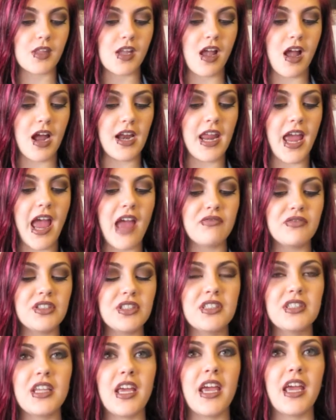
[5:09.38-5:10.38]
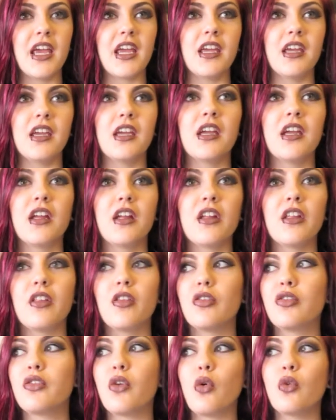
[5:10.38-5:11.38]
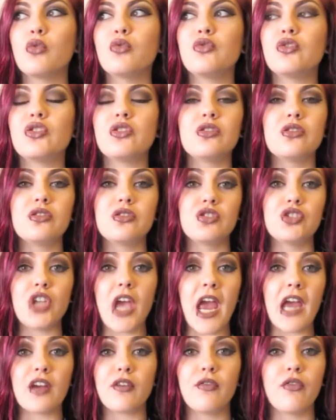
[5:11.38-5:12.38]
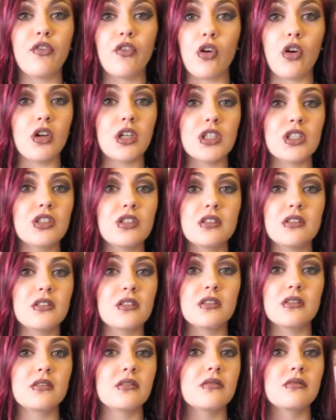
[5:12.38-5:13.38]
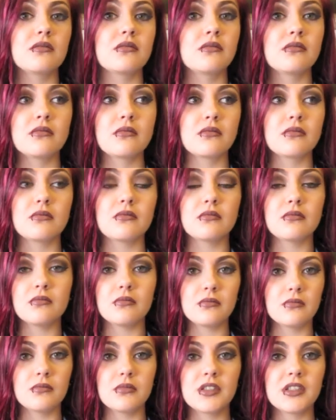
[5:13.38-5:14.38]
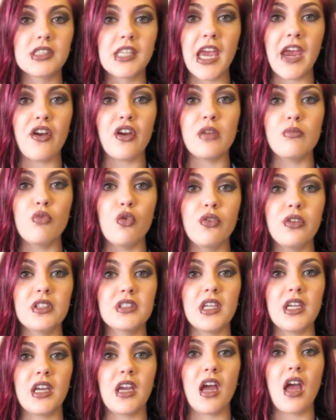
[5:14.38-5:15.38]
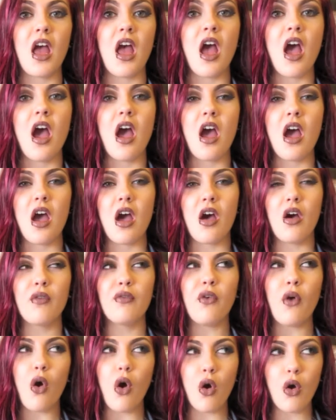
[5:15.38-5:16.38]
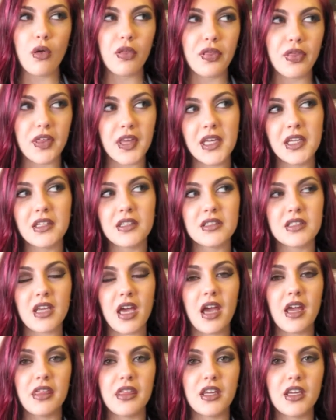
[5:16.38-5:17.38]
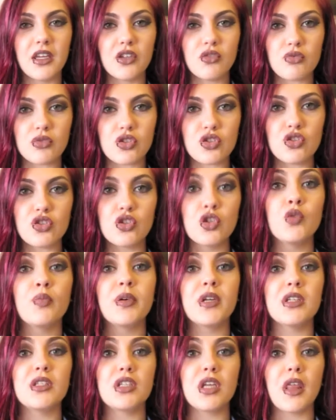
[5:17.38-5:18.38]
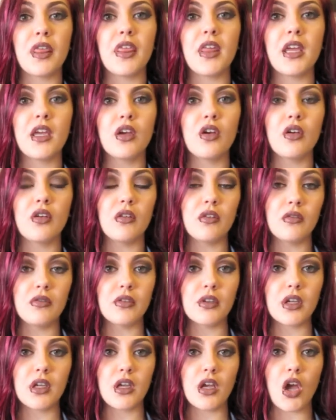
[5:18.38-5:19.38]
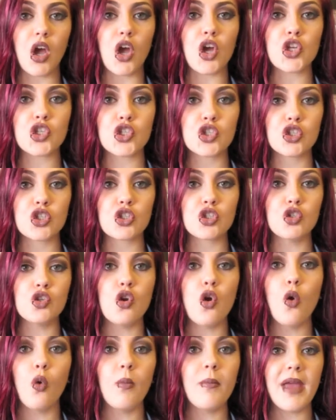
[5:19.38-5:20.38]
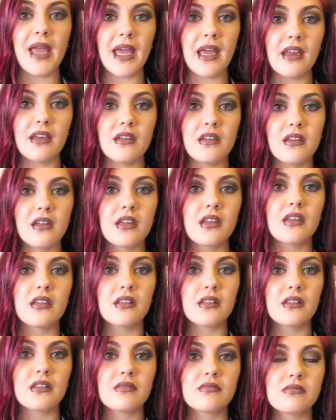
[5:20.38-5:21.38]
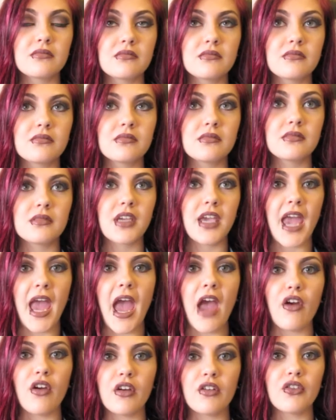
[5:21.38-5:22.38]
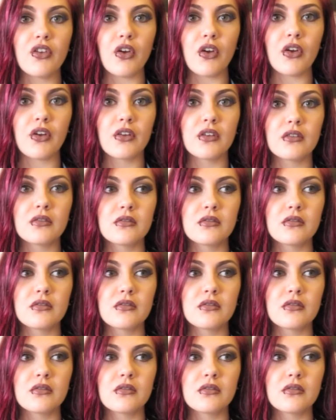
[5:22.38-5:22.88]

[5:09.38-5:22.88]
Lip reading: I'd have to say those Jack Frost scary movies. Like, of all things, I think it was stupid to think of a snowman character.